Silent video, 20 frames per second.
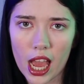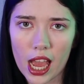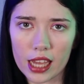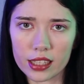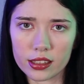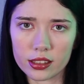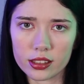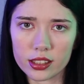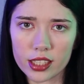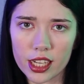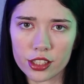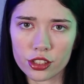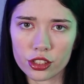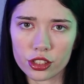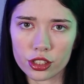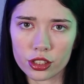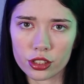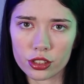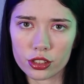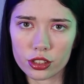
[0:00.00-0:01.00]
and
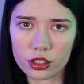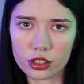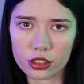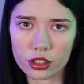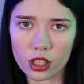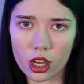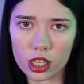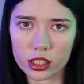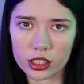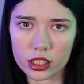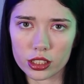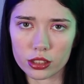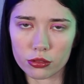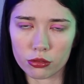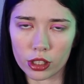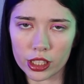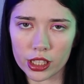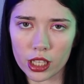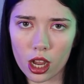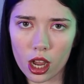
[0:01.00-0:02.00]
tensions had started to
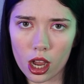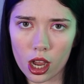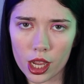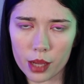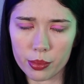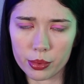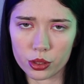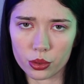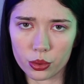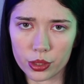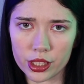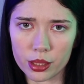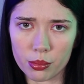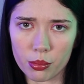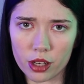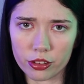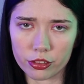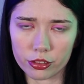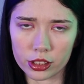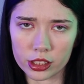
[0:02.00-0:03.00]
run high between the
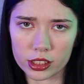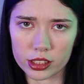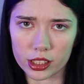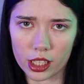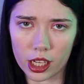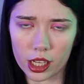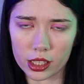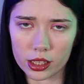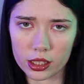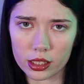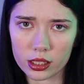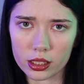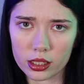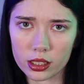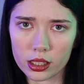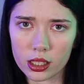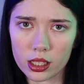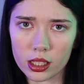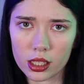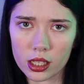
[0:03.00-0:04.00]
mother and son,
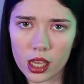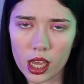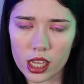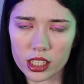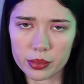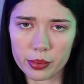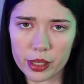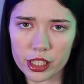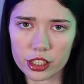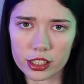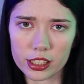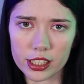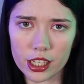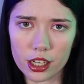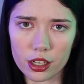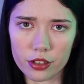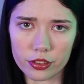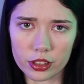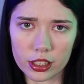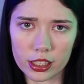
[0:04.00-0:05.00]
especially
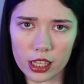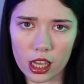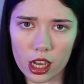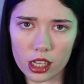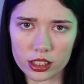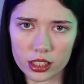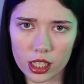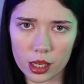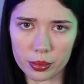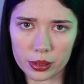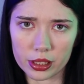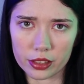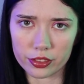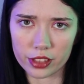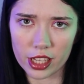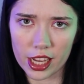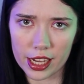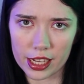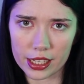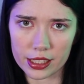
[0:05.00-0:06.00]
over the last couple of
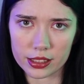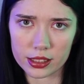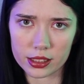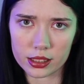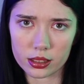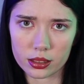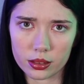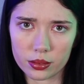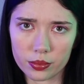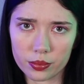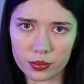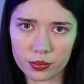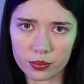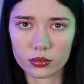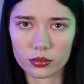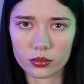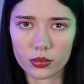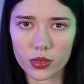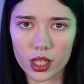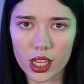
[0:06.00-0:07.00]
days.
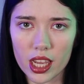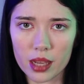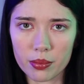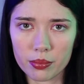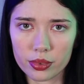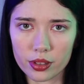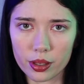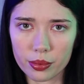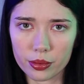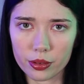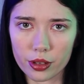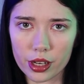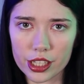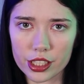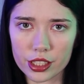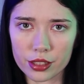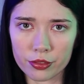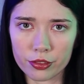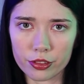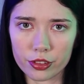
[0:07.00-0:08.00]
In
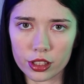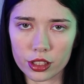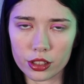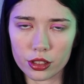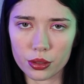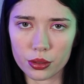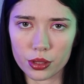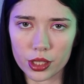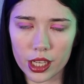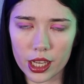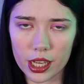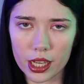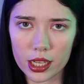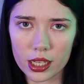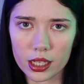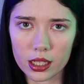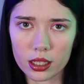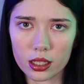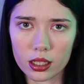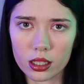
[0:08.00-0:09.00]
preparation for the new year,
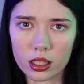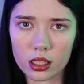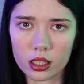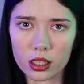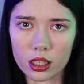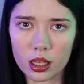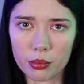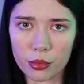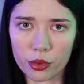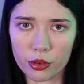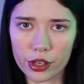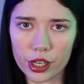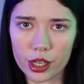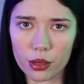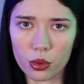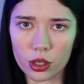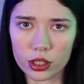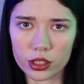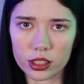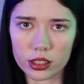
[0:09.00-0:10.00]
Maria
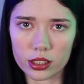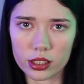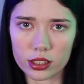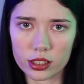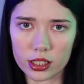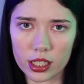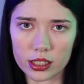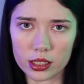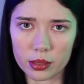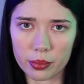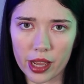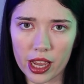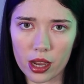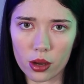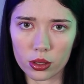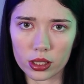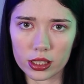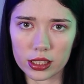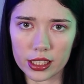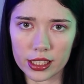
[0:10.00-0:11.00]
wanted to set
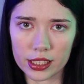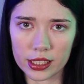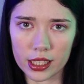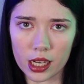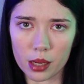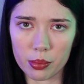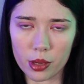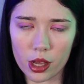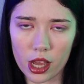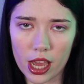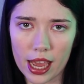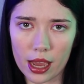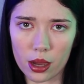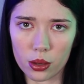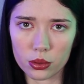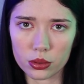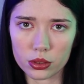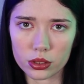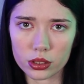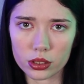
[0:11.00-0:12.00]
about cleaning up her
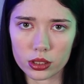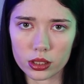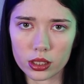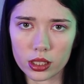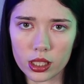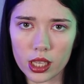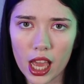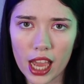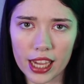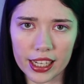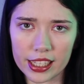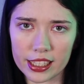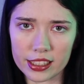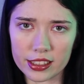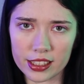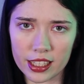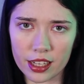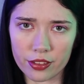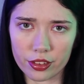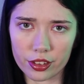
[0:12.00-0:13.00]
house and
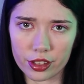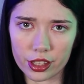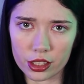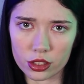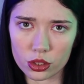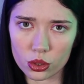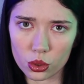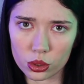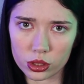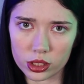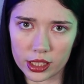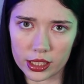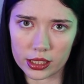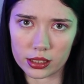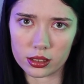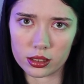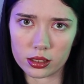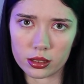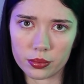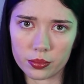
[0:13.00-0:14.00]
getting everything
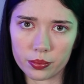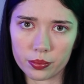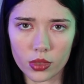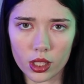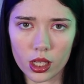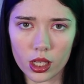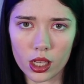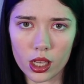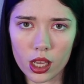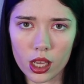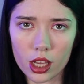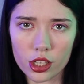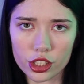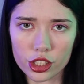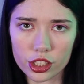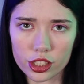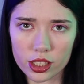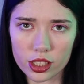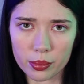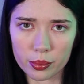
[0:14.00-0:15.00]
sorted.
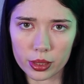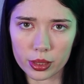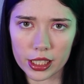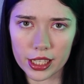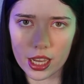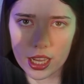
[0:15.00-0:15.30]
She simply